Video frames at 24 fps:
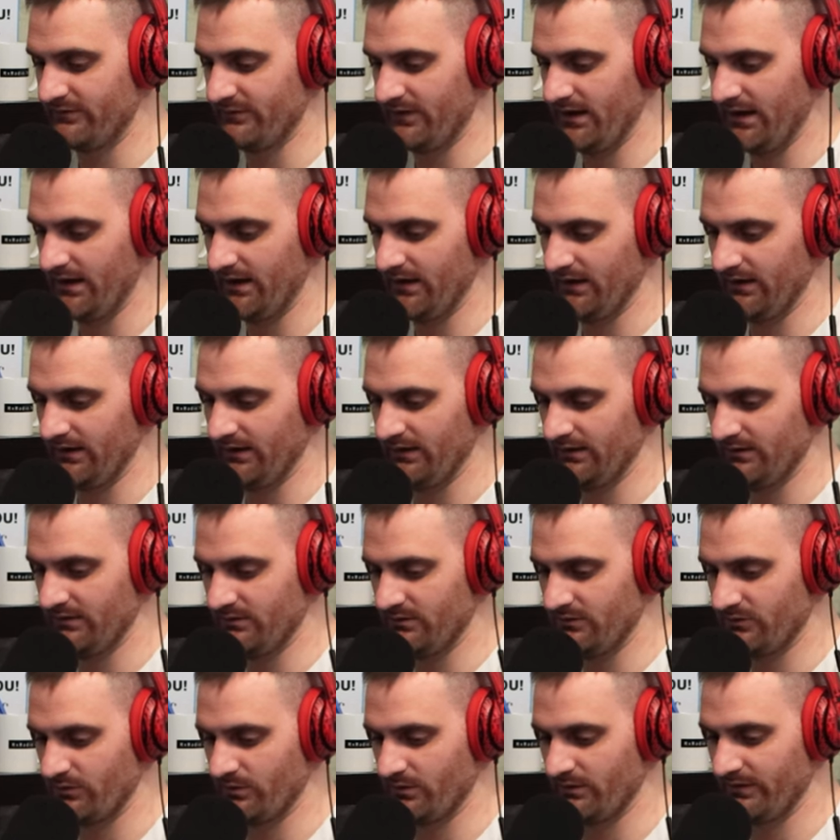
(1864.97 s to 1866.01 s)
a
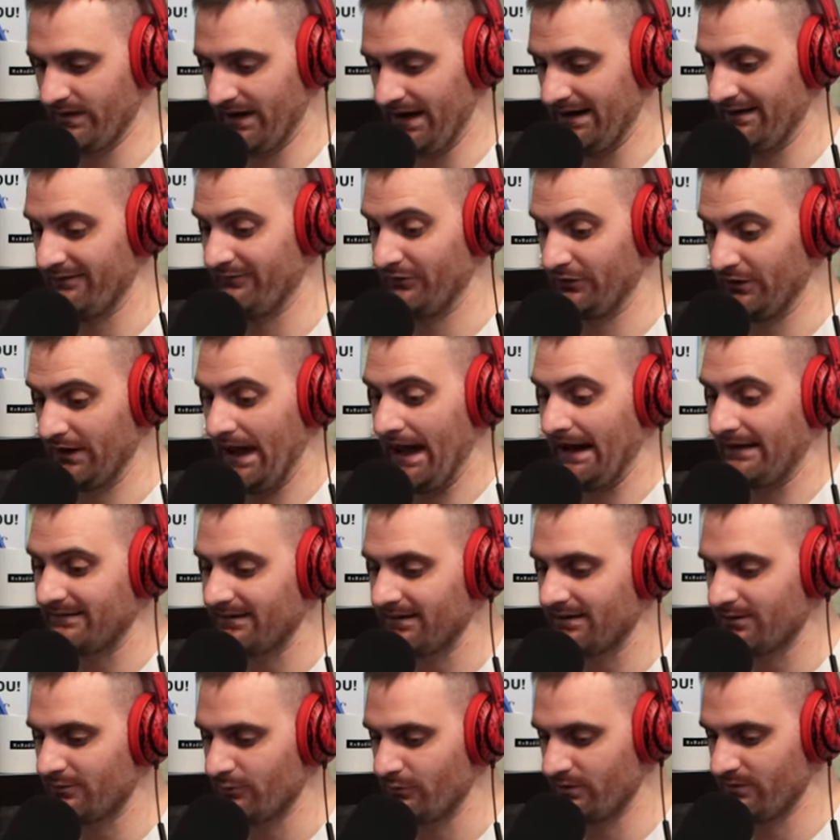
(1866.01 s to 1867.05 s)
sort of an
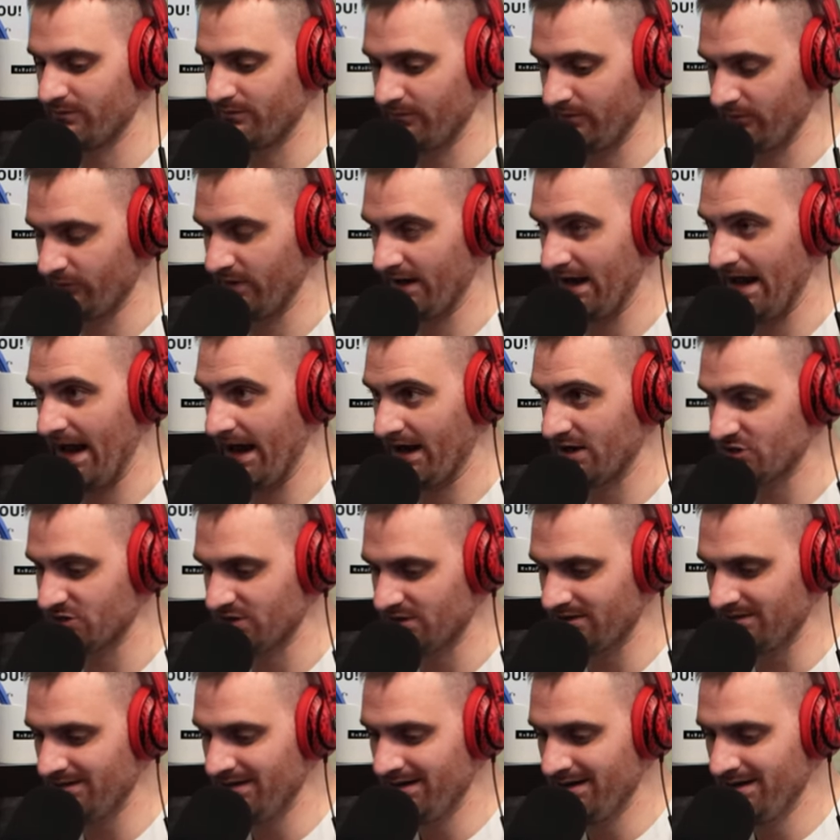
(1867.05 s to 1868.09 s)
anaphylactic re
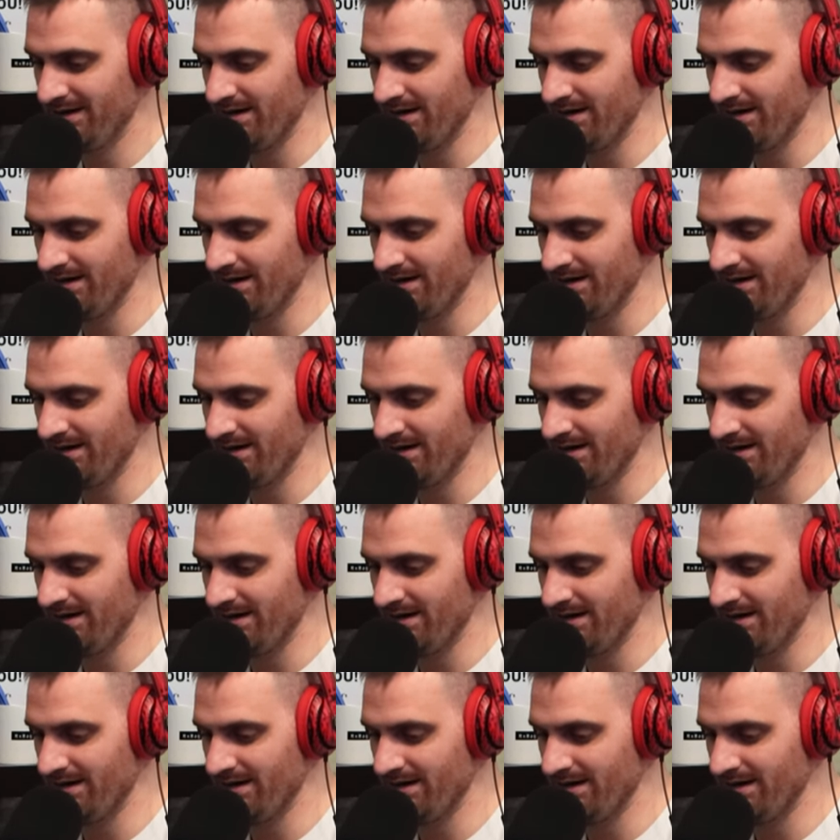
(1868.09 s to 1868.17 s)
reaction,